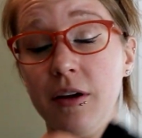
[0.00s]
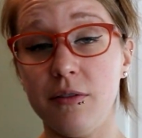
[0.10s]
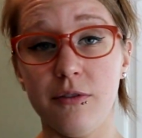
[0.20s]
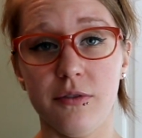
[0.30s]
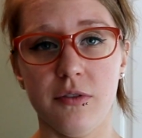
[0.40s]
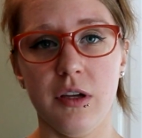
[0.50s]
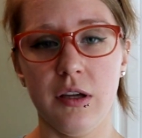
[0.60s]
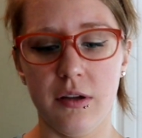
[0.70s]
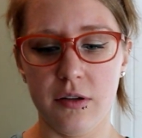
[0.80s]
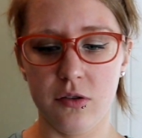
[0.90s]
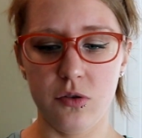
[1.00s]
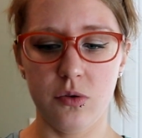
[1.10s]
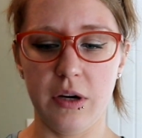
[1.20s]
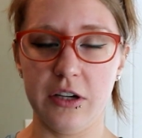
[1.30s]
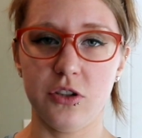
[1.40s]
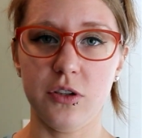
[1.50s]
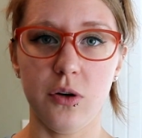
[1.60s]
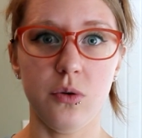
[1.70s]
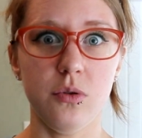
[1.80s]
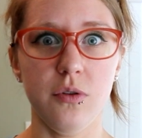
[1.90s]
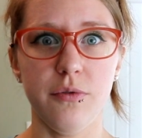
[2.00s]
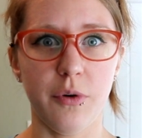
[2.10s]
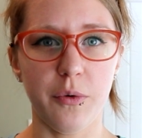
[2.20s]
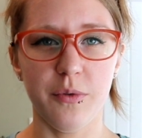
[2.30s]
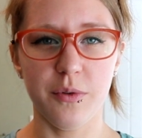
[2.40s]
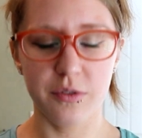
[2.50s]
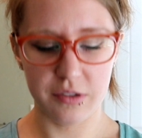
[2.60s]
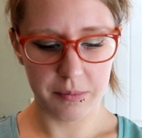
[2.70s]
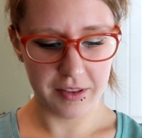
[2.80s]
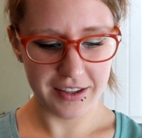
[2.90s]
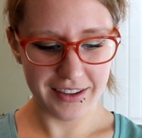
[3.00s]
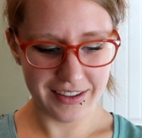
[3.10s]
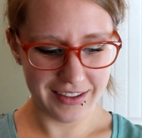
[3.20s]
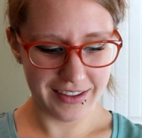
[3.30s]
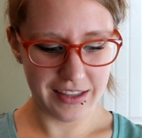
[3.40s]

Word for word: enough to actually hold a phone or something.